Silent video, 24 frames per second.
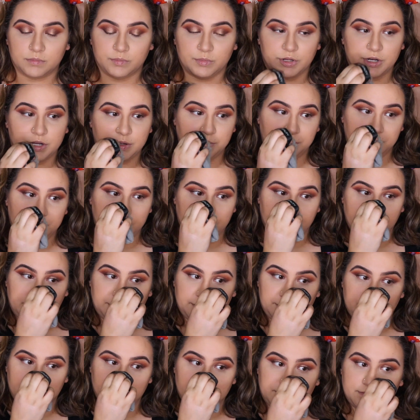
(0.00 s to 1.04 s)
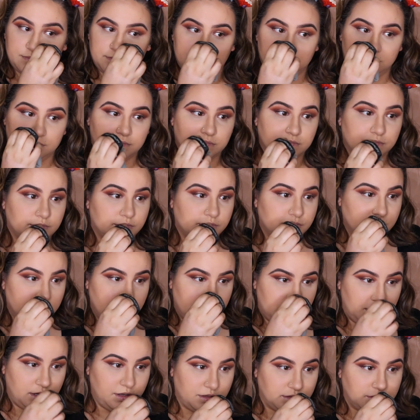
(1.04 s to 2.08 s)
But I mean,
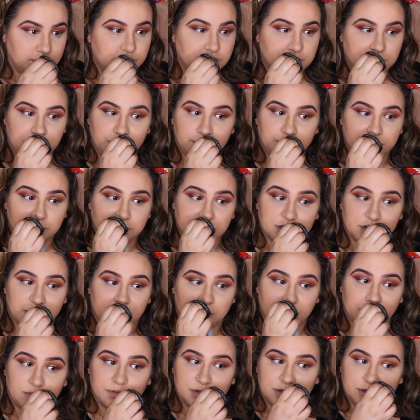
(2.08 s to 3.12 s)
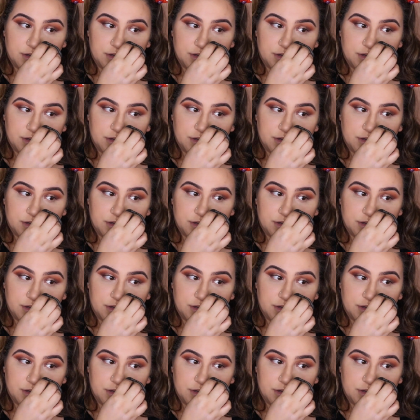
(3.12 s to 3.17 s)
hey, it's doing the job.